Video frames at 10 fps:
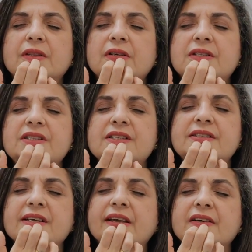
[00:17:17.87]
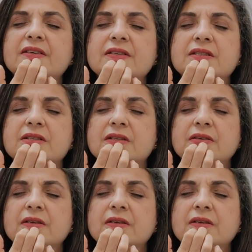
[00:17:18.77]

30 seconds